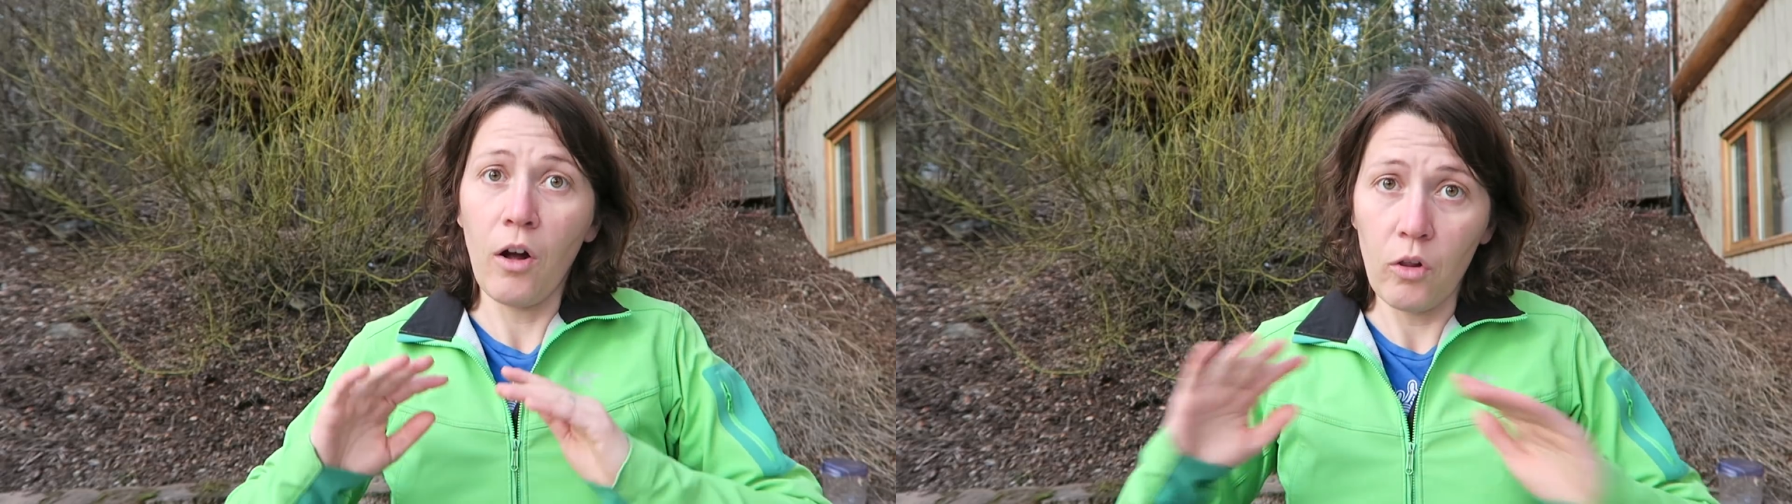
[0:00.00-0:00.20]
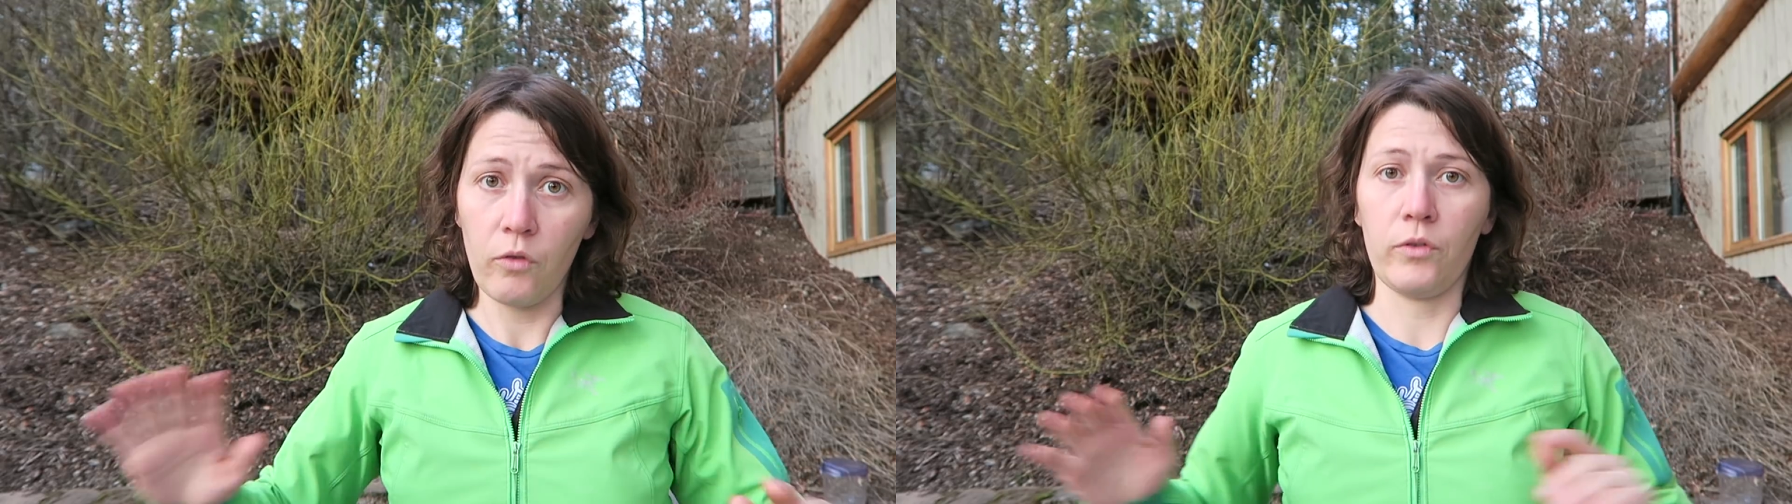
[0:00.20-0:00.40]

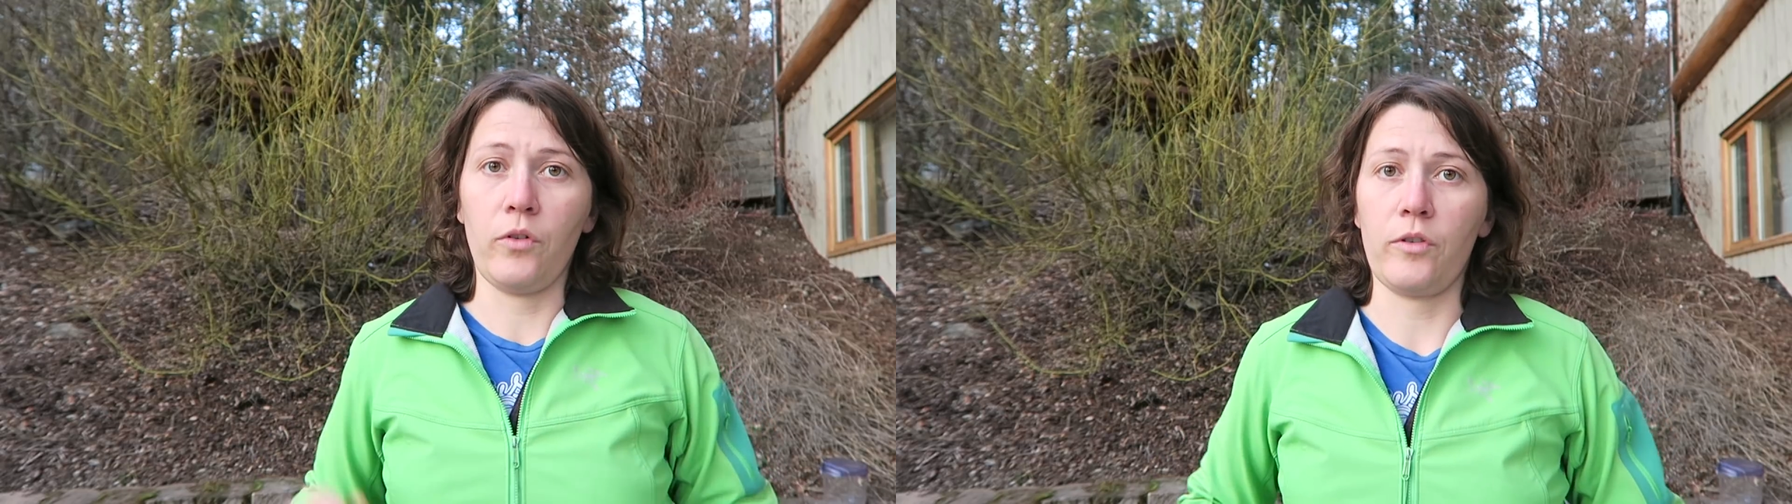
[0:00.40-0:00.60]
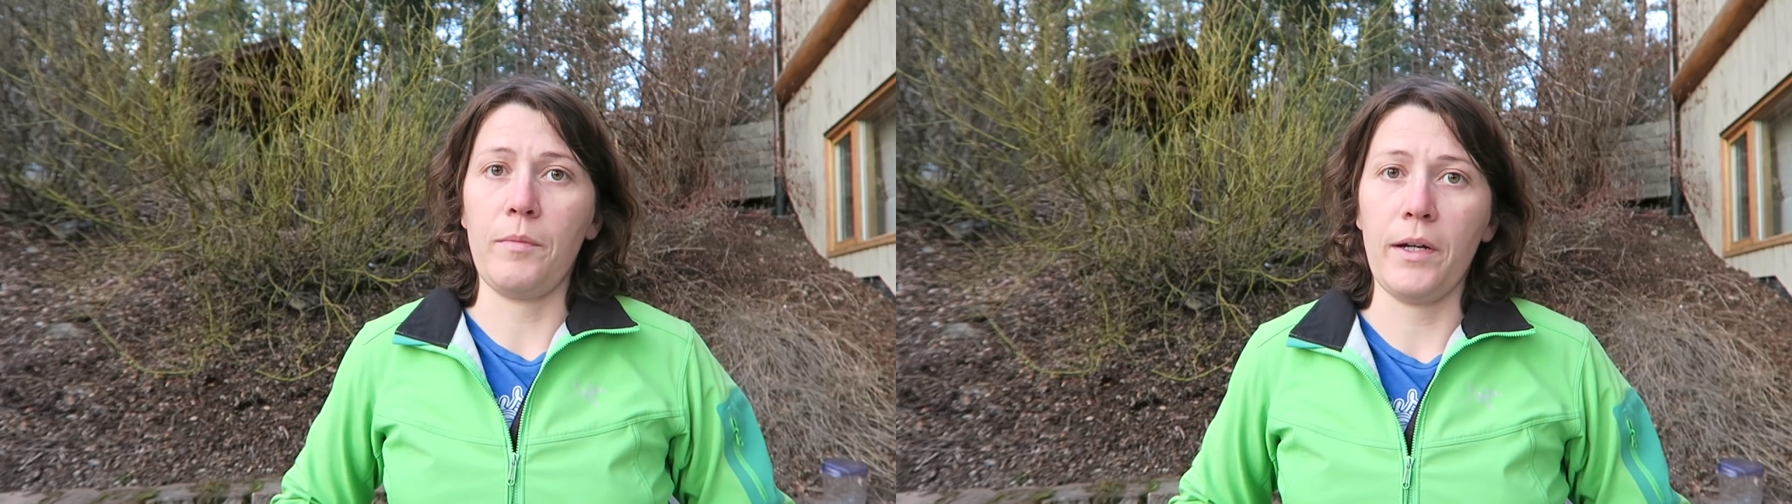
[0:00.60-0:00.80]
all over
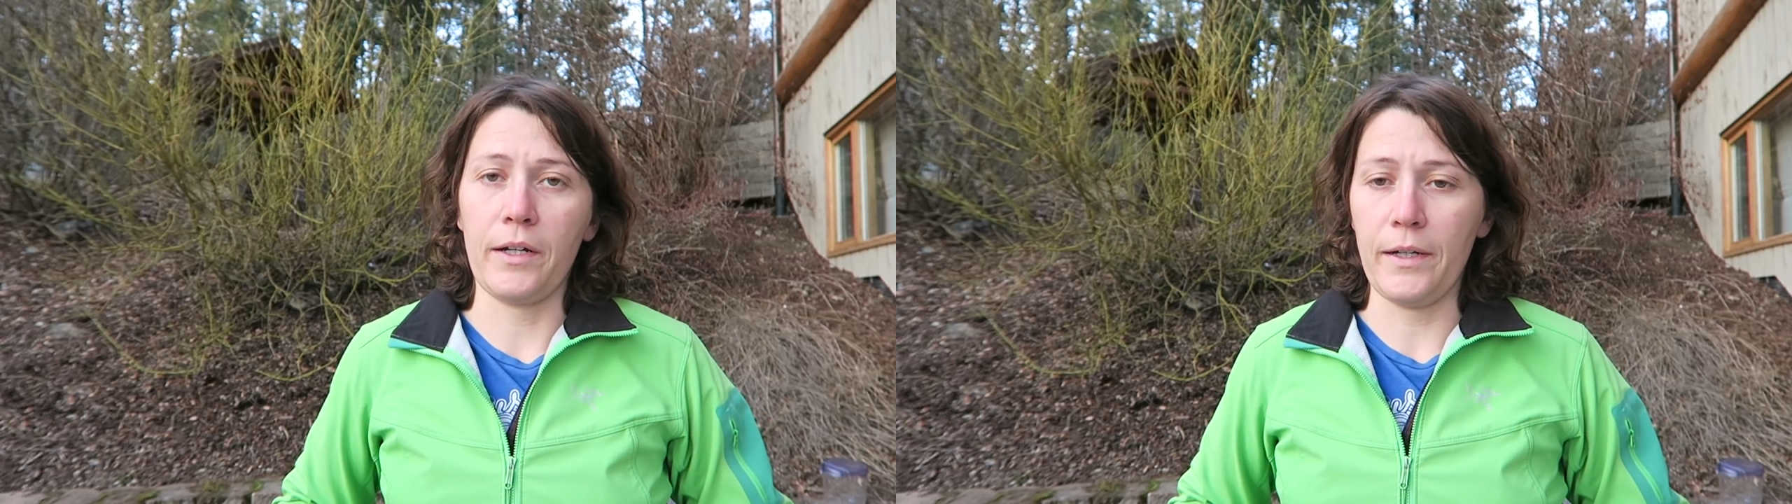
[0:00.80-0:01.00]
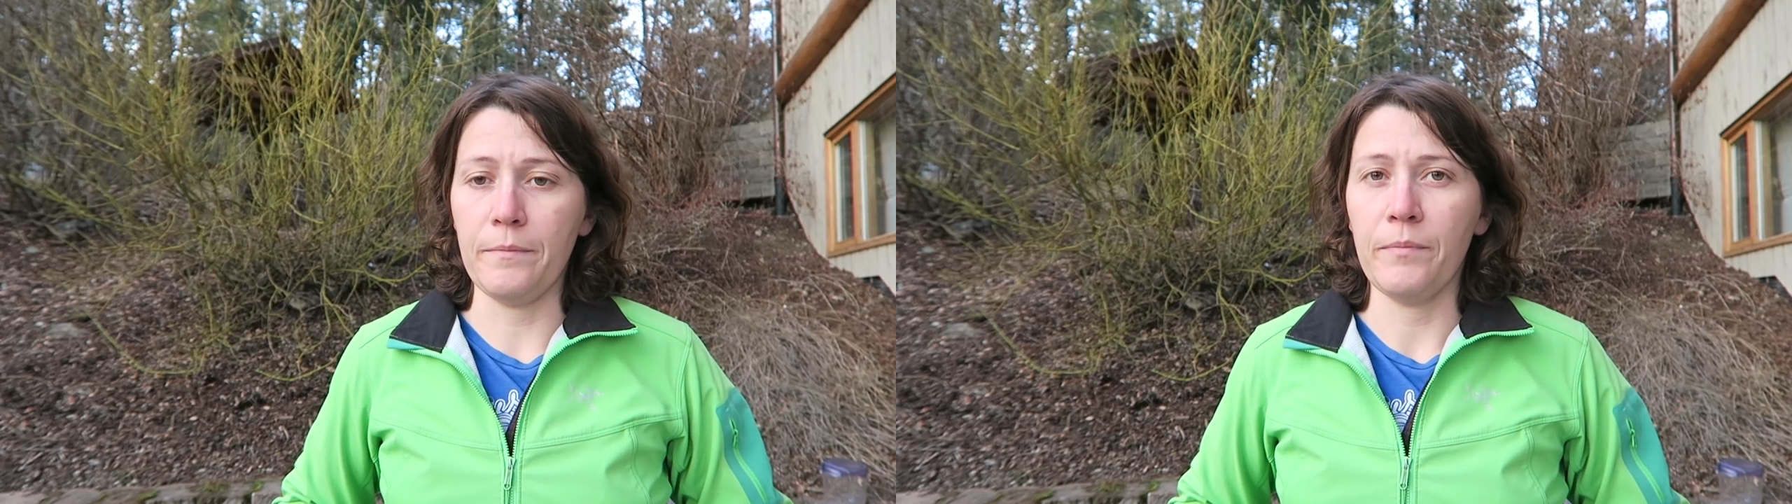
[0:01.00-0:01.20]
North
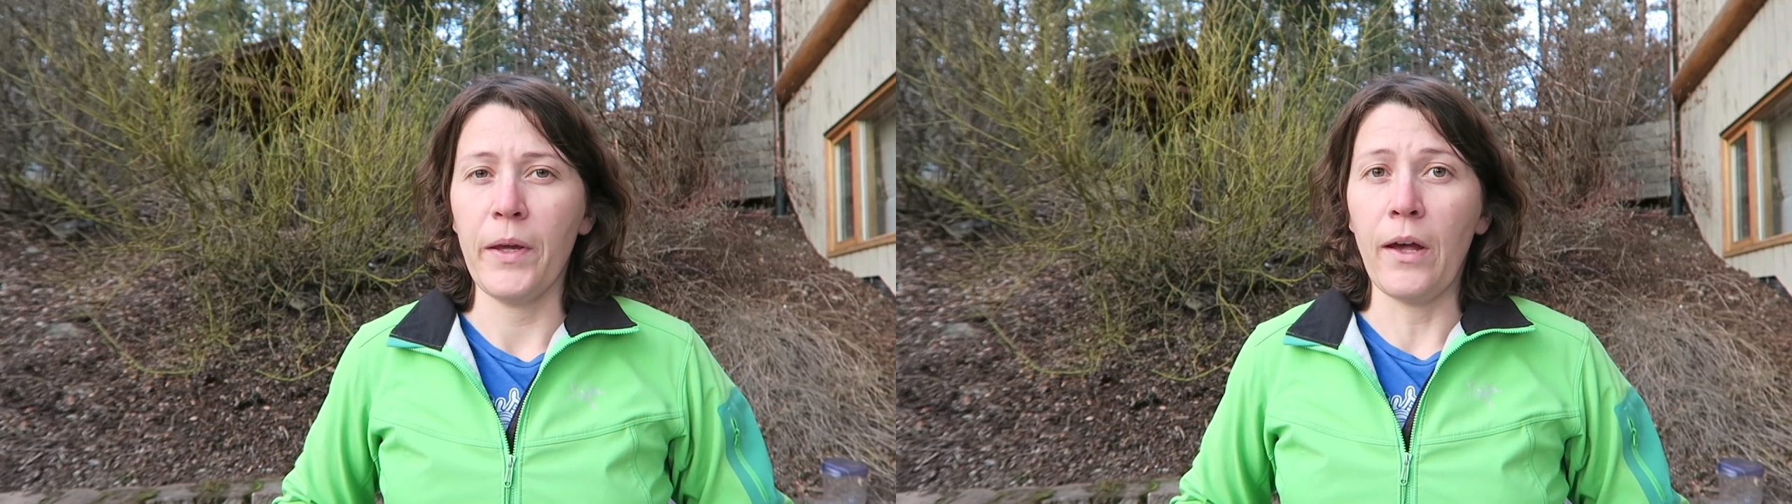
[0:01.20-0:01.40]
America.